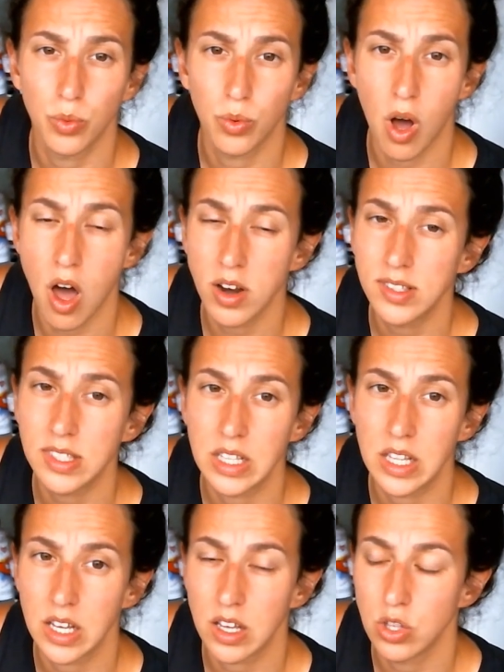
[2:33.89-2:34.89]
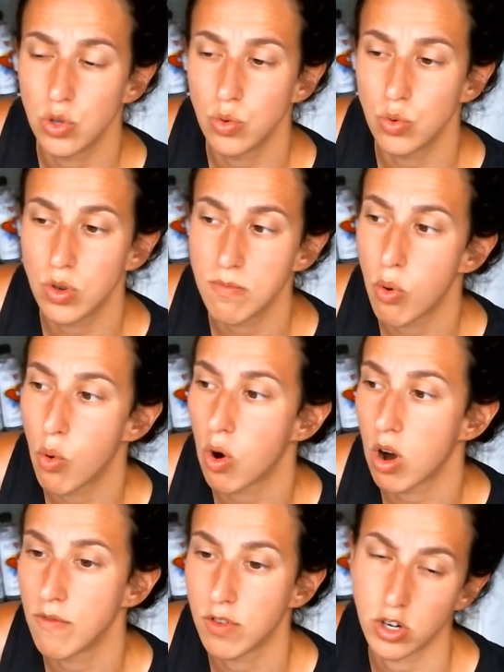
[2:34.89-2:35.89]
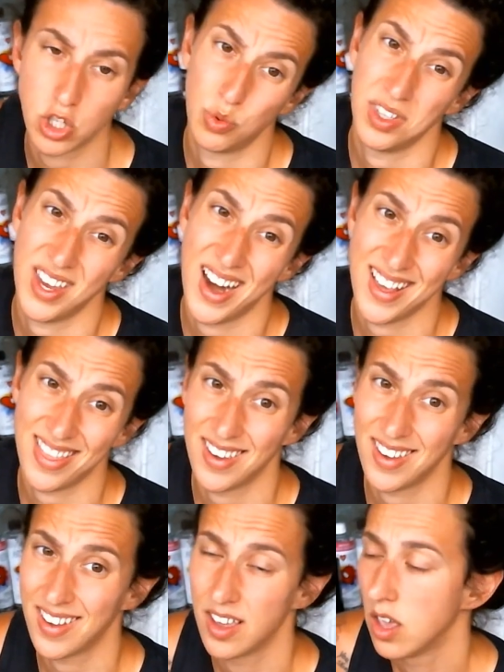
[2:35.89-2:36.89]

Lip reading: Honestly, like you can pour on virtually anything.